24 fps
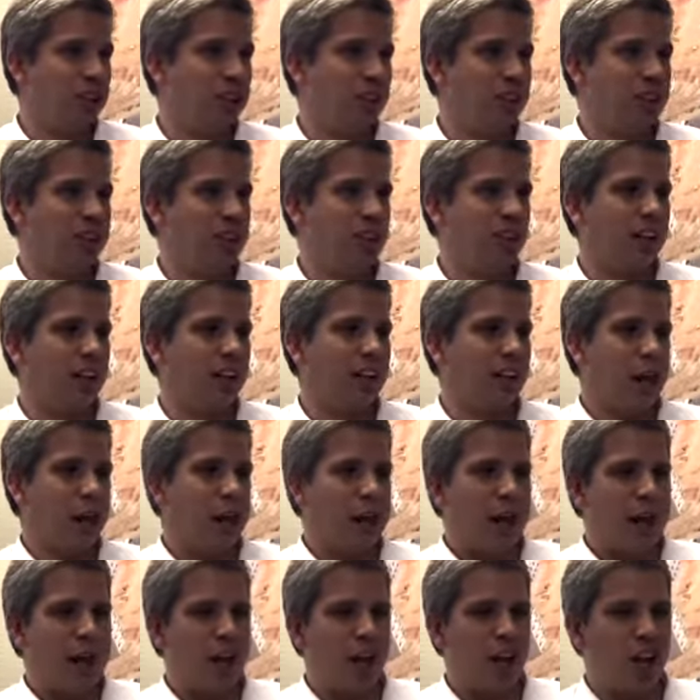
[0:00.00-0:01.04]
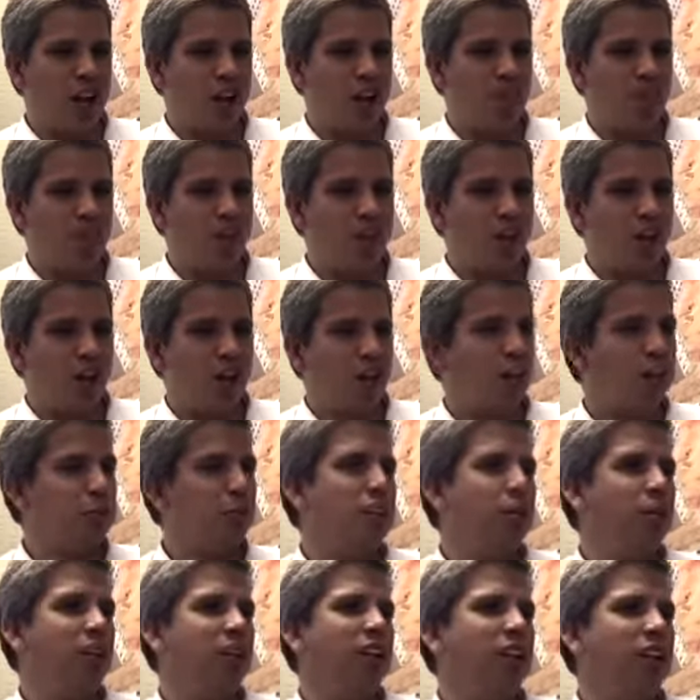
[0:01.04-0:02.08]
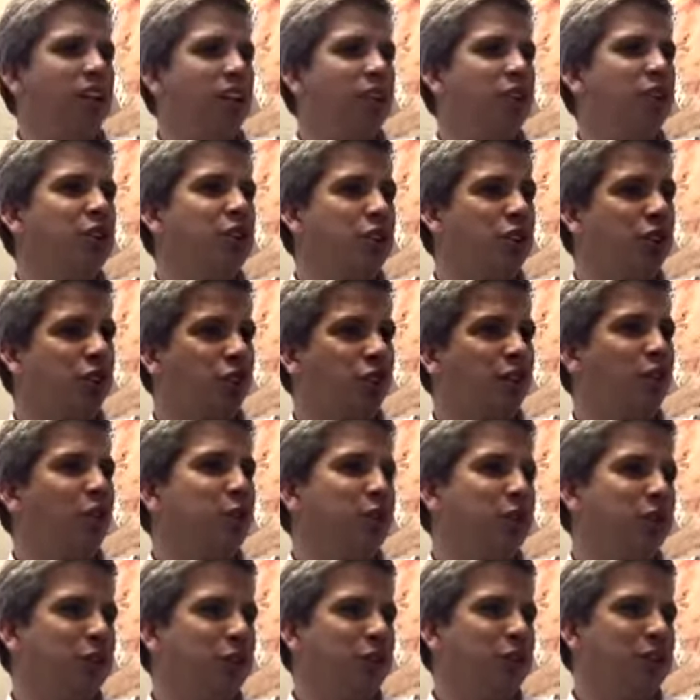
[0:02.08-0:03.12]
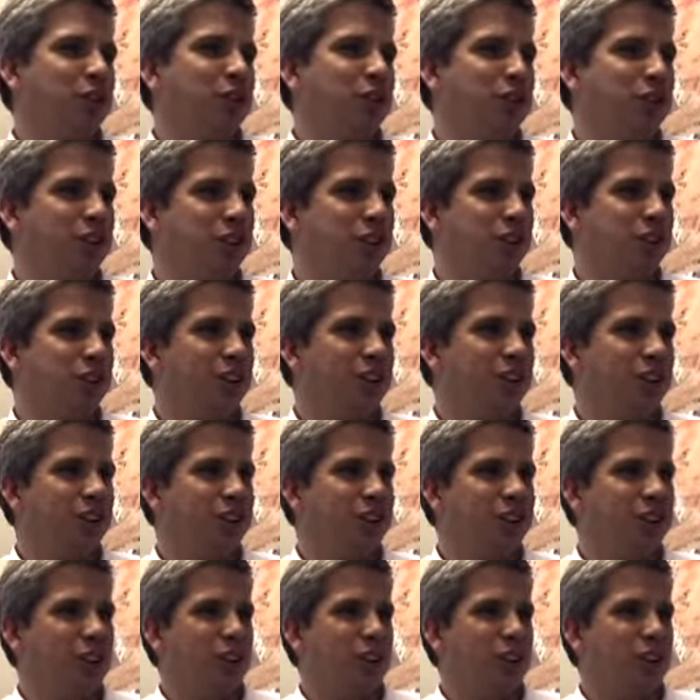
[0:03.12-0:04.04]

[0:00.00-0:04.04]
To say, can't we put in individual alarms in all of these units?